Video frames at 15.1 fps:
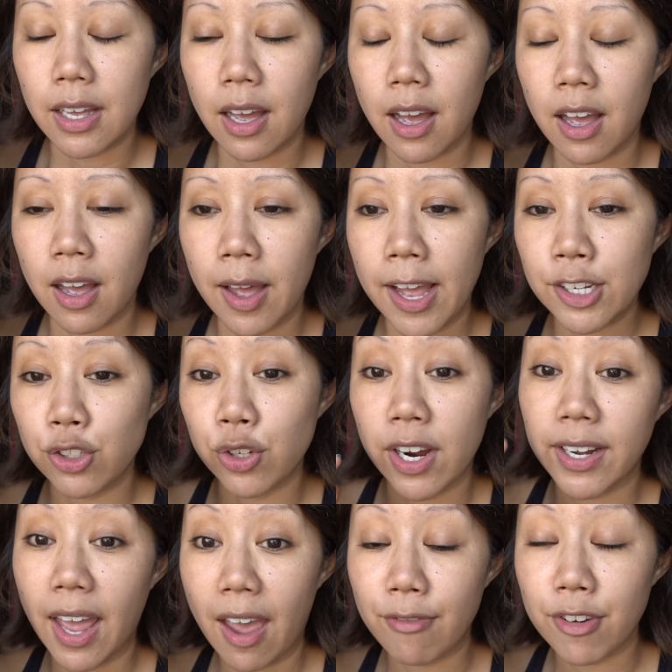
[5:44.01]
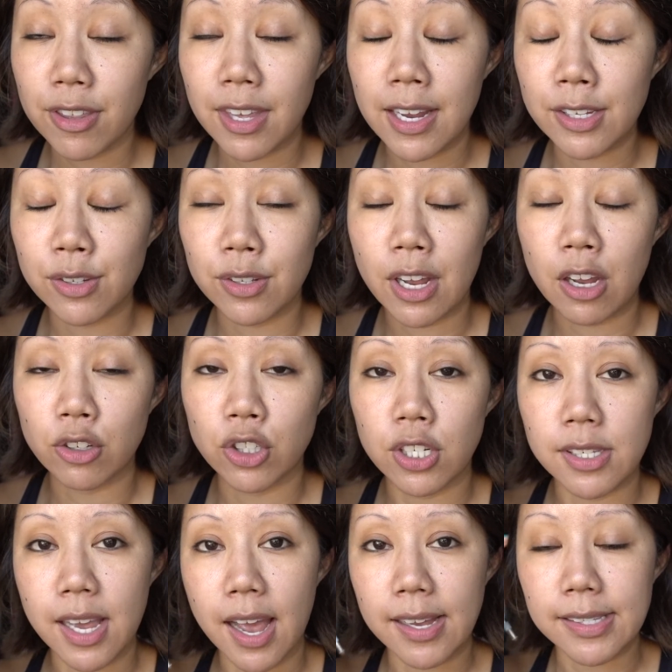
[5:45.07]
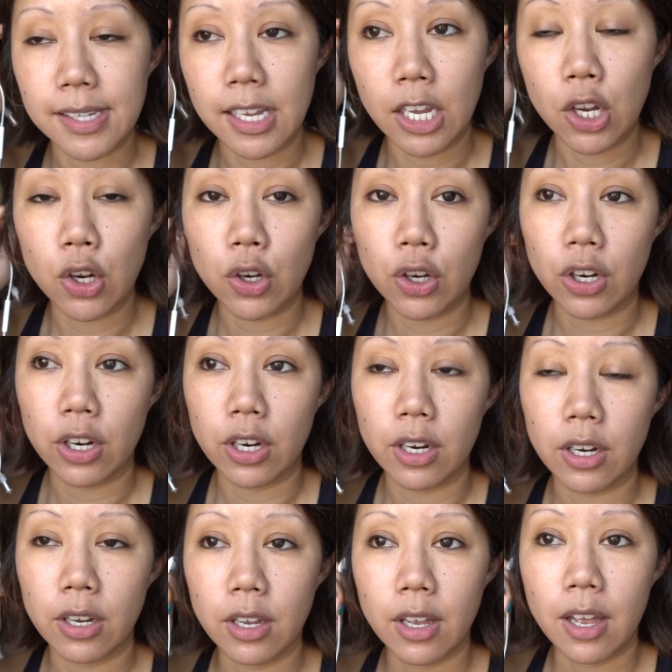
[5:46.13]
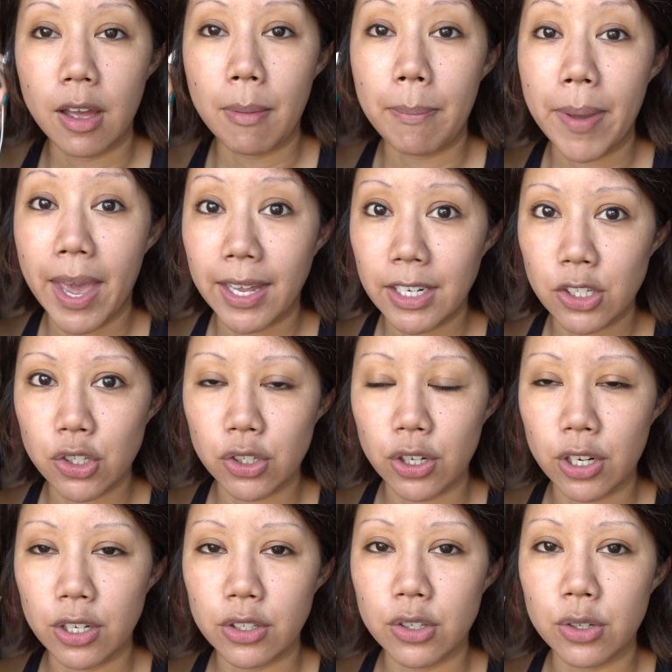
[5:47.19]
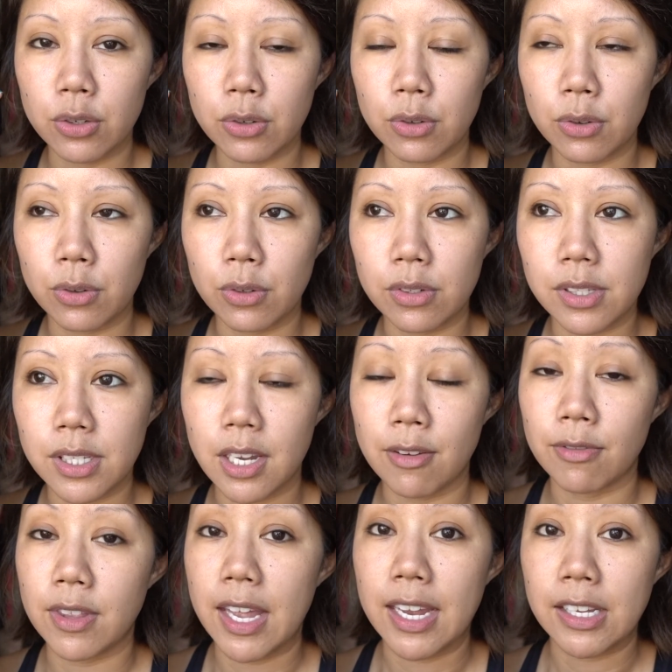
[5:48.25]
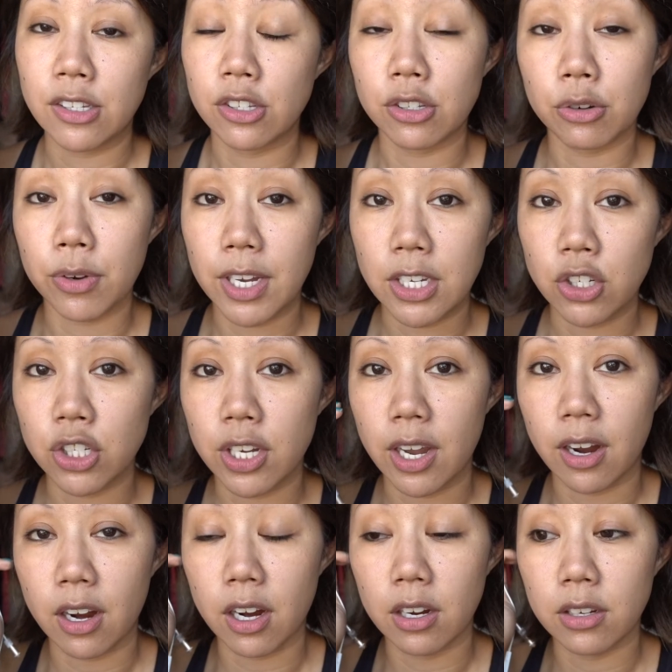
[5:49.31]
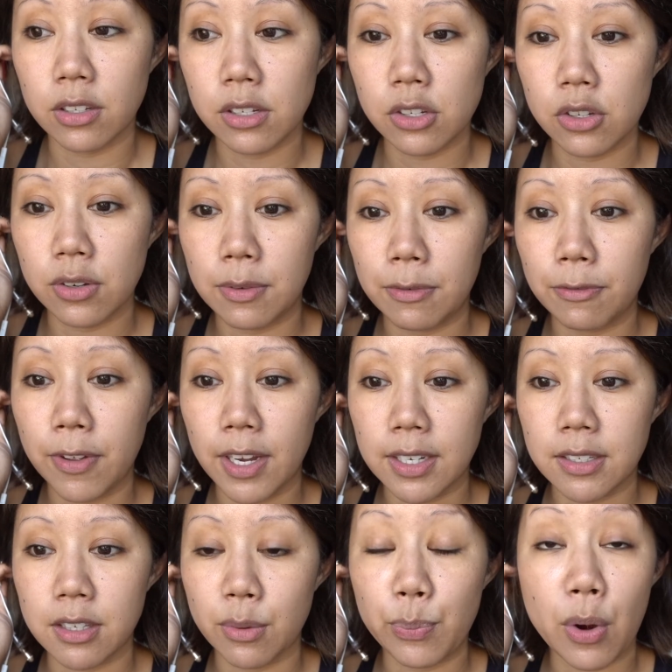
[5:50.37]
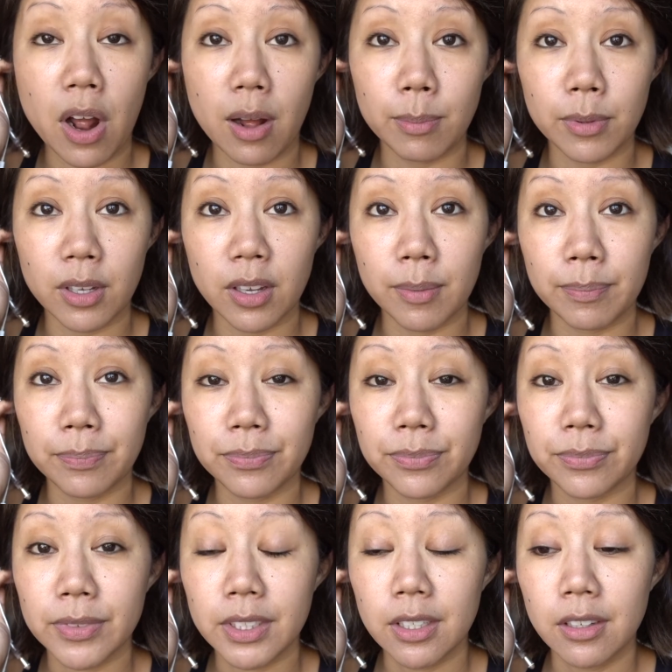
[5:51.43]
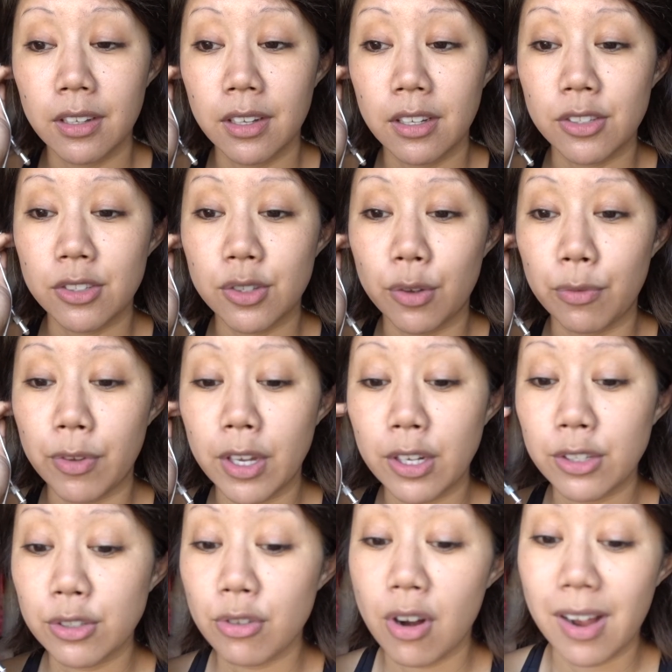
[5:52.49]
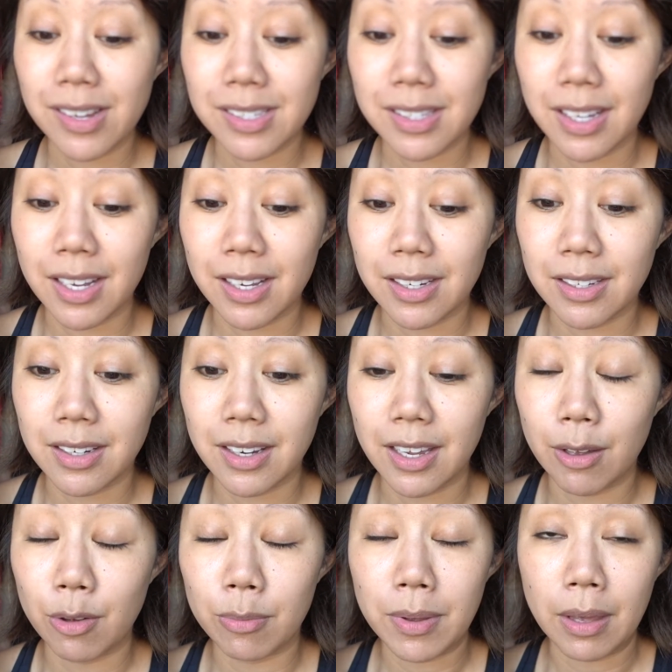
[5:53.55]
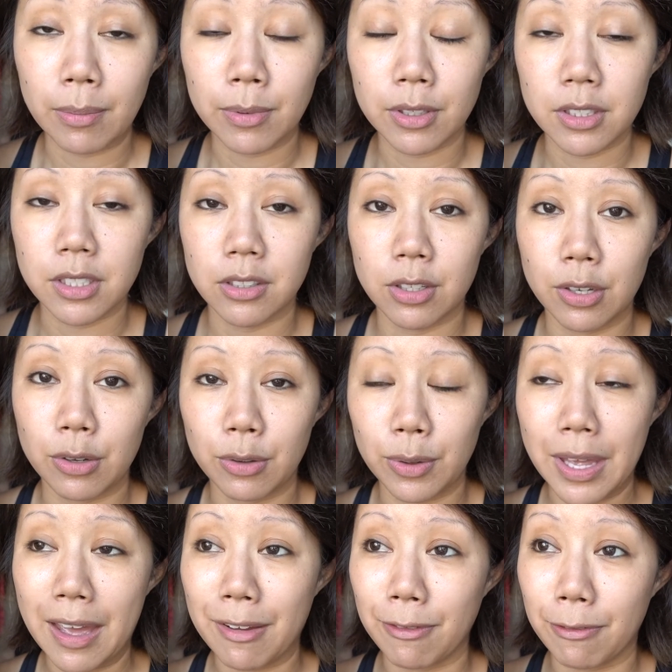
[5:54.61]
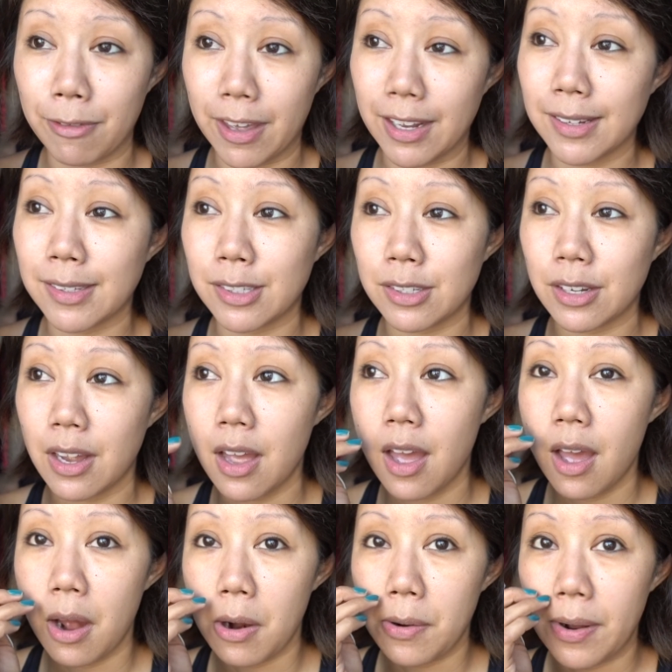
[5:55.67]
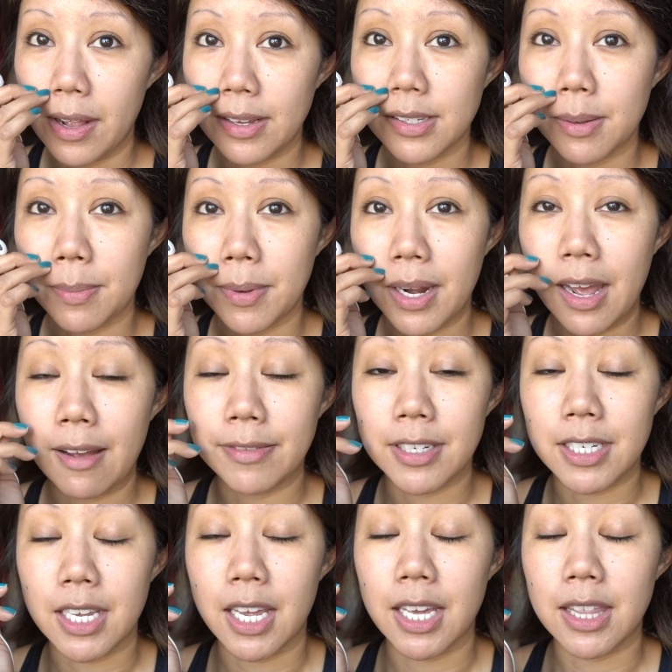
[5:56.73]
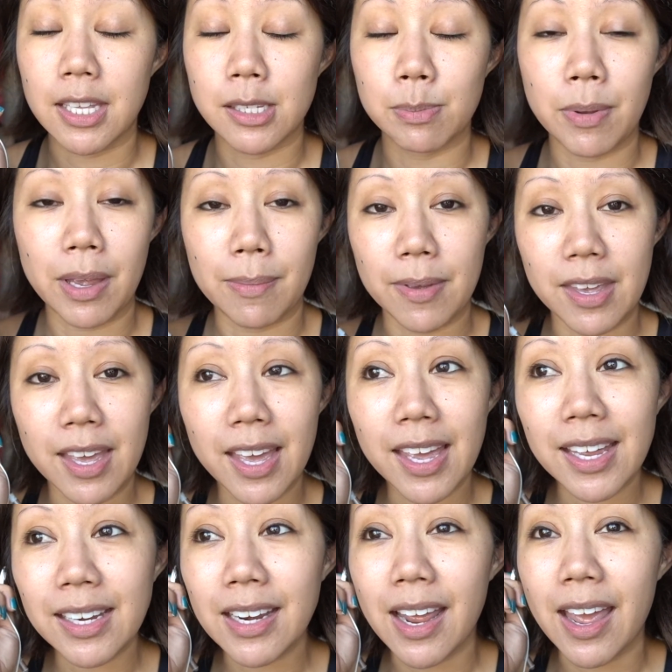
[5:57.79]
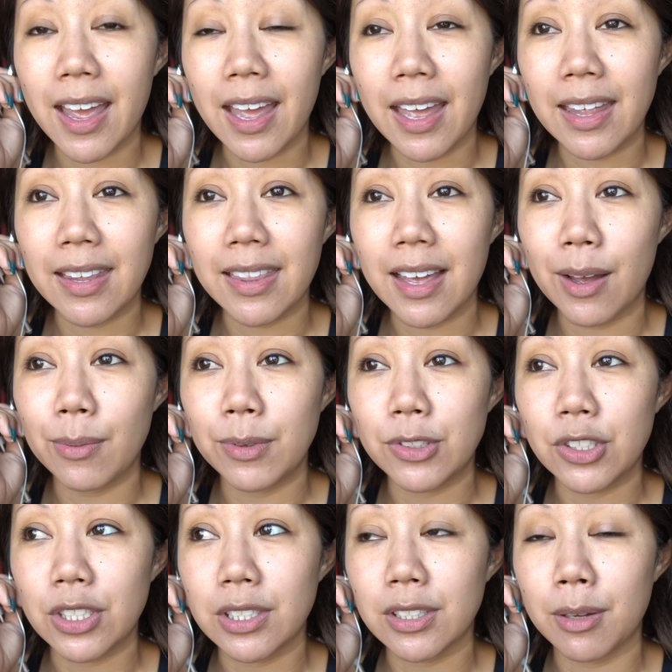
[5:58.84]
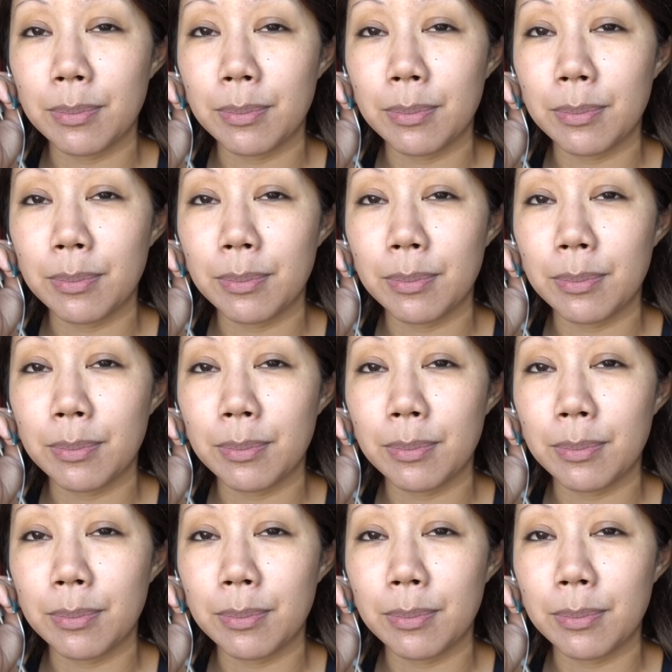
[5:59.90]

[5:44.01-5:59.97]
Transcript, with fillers: uh, has tried everything, so now she's asking her manager to see if they can screen share to fix the problem. So fingers crossed that it will be able to get fixed, or else I'm gonna have to take this baby in, and that will just